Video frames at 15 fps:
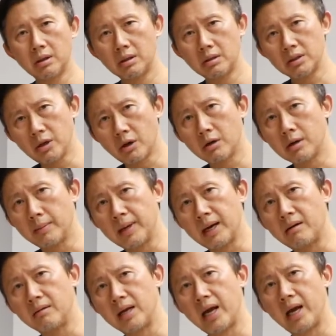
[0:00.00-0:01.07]
talk
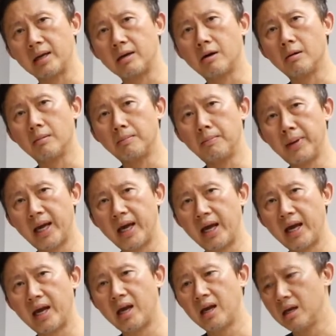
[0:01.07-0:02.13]
about and
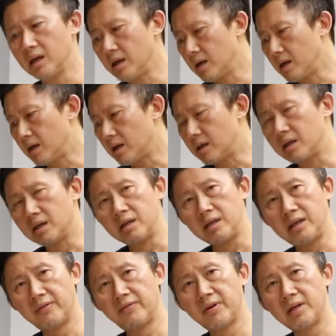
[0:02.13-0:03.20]
compare the
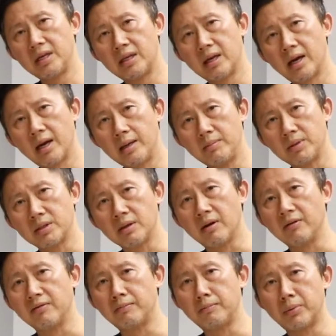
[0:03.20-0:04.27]
different types
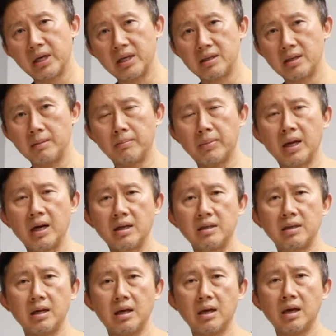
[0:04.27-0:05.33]
of breast
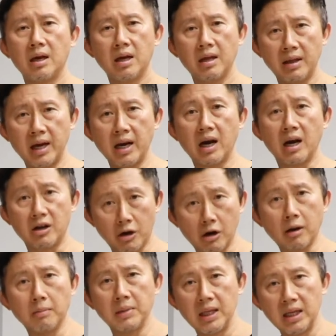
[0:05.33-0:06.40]
implants that are
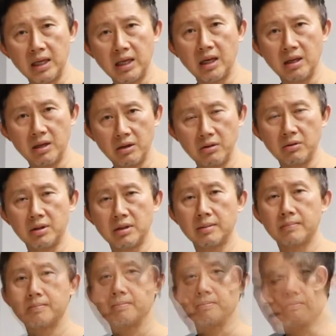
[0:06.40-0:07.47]
commonly in
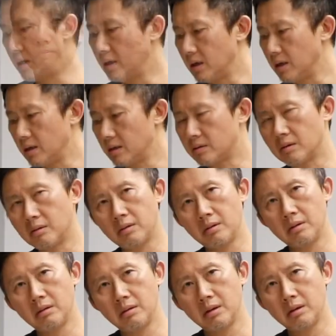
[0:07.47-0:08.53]
use.
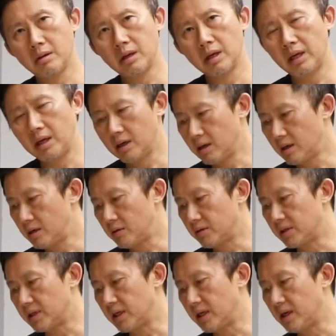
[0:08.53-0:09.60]
So here you
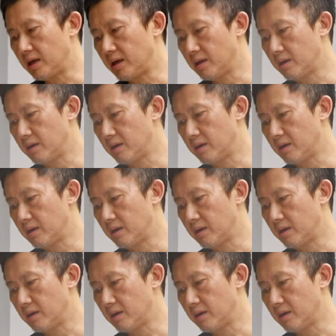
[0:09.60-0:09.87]
see